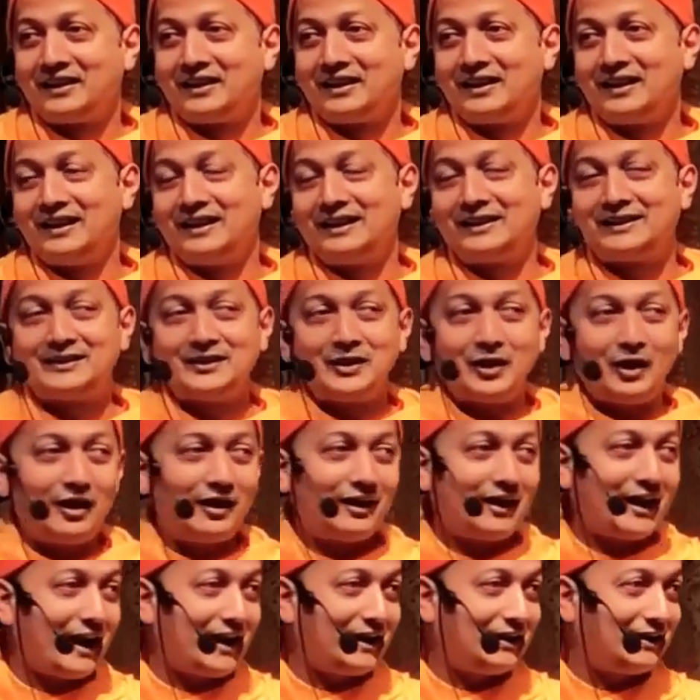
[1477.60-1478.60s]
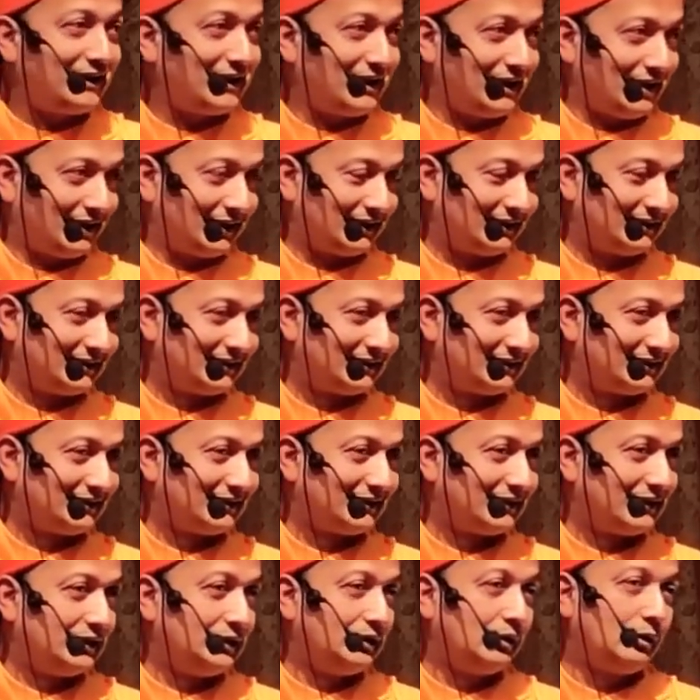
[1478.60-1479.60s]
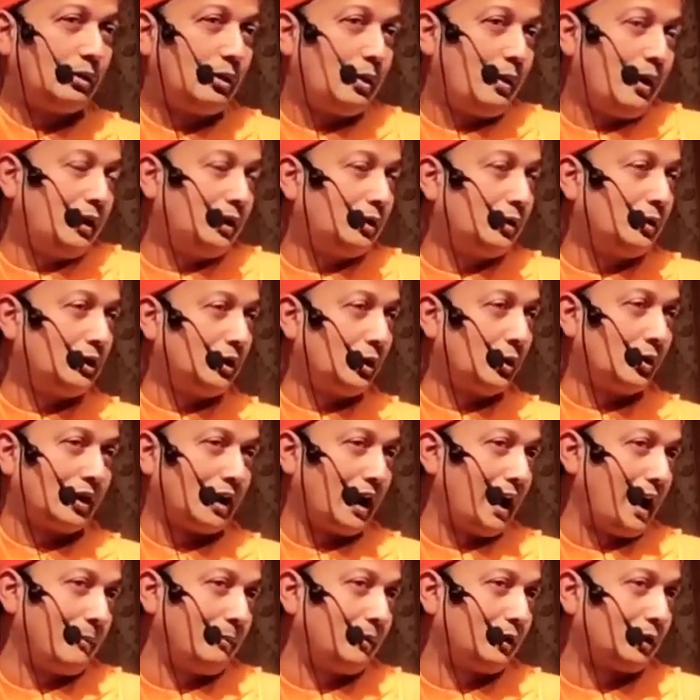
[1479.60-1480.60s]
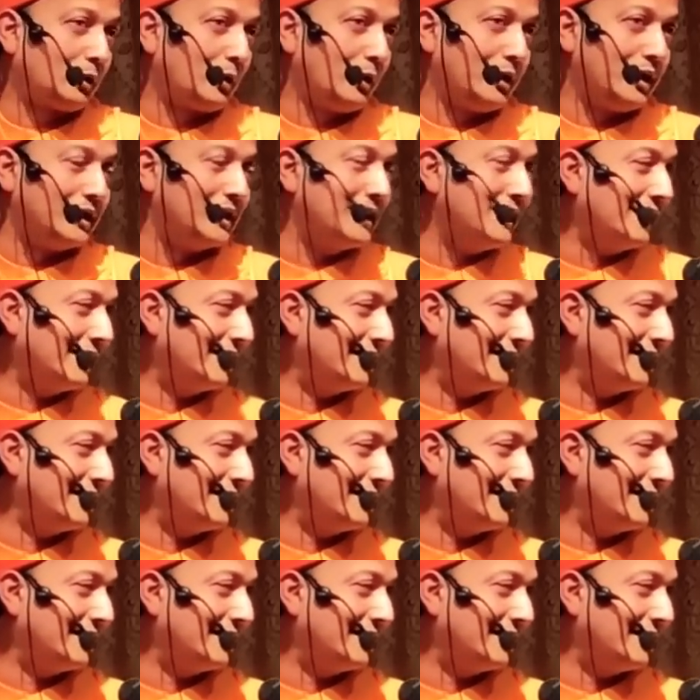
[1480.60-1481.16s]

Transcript: It's your idea. You go and do yoga. I'm not going.